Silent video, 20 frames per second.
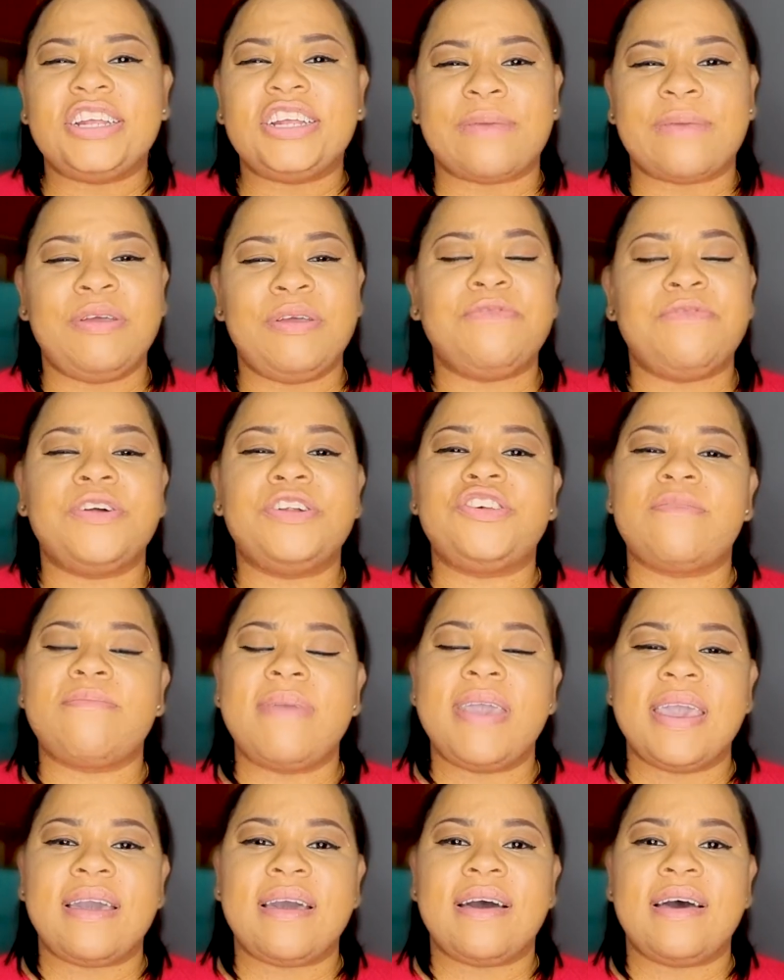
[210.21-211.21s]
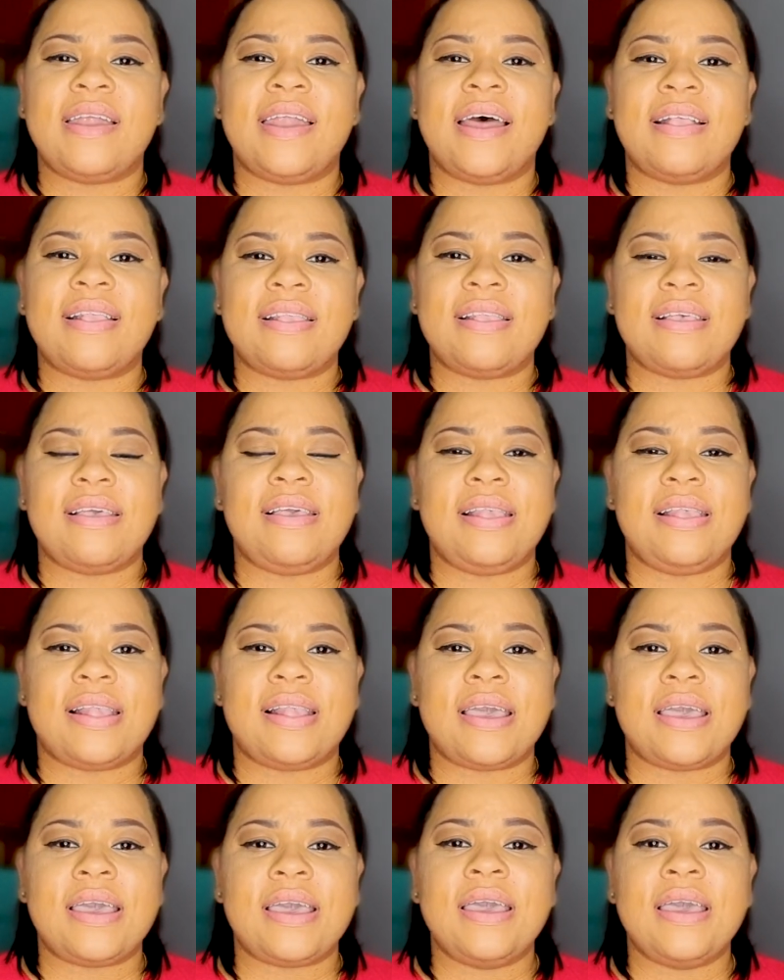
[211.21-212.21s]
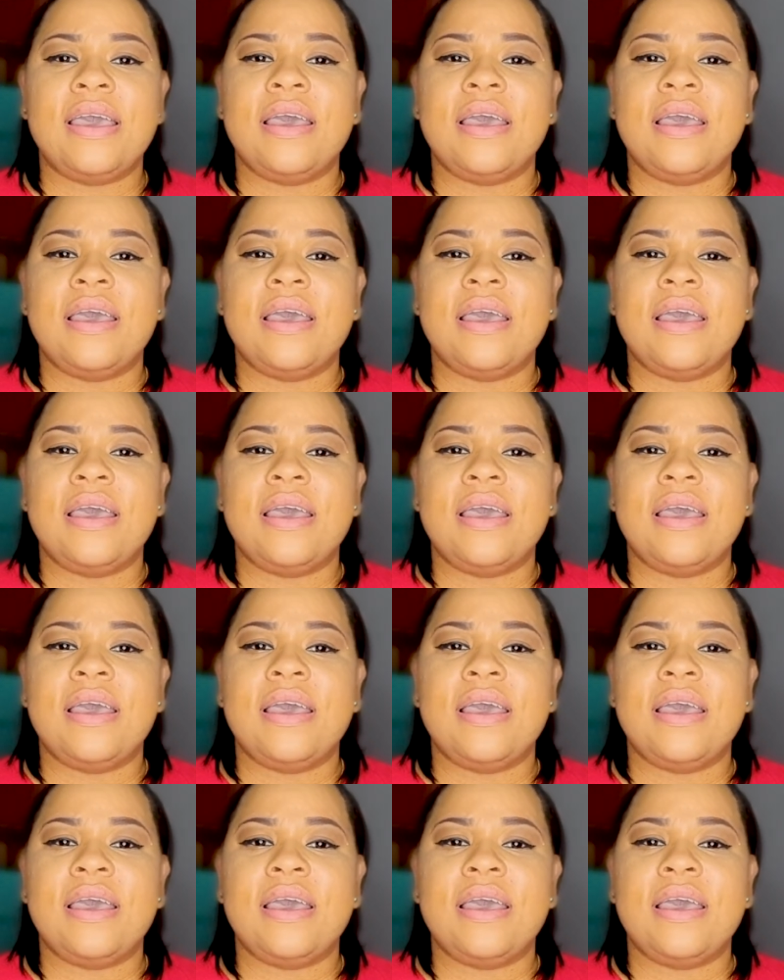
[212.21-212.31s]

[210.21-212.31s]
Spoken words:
I mean, for Jamaica, that's easy.